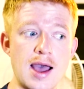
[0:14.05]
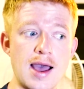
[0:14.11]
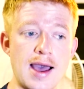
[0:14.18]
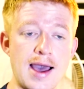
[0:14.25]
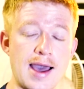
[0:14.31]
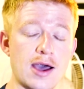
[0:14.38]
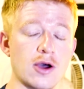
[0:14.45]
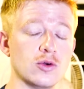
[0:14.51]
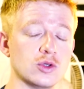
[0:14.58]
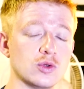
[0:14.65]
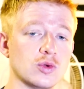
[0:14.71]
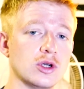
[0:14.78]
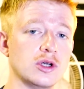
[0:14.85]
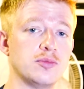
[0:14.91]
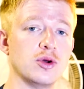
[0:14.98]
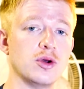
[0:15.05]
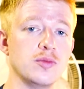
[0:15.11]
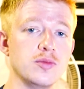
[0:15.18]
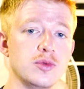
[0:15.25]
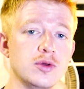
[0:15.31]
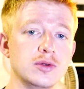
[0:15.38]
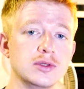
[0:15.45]
how do I put
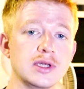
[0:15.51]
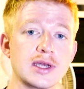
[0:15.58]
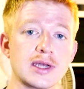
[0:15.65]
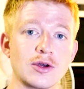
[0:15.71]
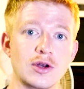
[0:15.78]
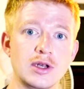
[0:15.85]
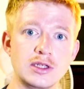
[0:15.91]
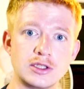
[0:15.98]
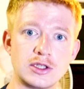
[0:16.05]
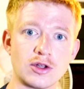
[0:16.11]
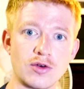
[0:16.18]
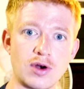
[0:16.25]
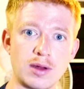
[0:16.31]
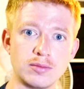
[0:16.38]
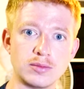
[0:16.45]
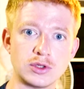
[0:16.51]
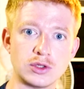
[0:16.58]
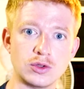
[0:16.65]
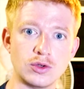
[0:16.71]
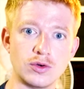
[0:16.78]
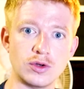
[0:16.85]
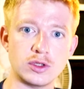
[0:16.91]
music on an Instagram
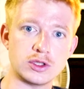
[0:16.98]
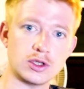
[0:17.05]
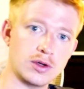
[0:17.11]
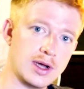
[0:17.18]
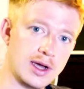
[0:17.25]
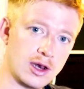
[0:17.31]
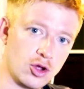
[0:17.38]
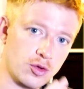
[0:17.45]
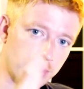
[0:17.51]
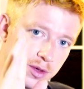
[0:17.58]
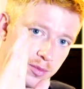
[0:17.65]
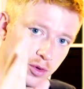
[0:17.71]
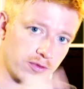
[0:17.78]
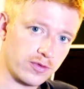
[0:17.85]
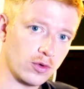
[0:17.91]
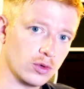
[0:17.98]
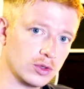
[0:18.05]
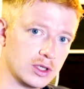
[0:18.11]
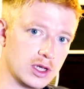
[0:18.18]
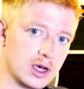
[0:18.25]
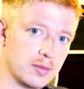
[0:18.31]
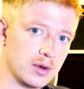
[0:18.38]
story? So hello people
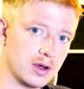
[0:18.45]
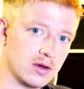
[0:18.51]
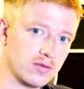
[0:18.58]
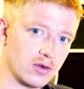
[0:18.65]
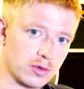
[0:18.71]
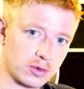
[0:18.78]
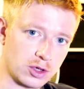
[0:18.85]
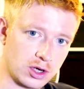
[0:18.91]
40 and above, I'm